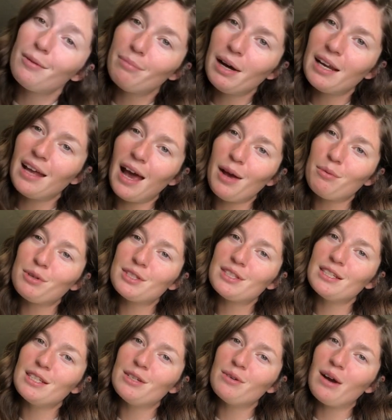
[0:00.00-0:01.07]
but I will
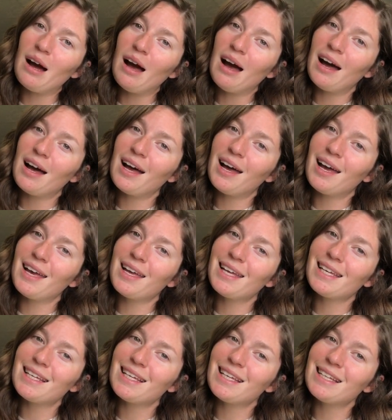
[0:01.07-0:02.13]
see you
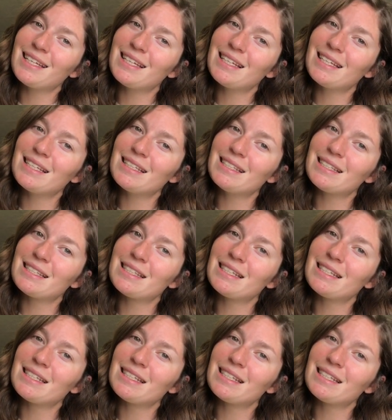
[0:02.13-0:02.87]
guys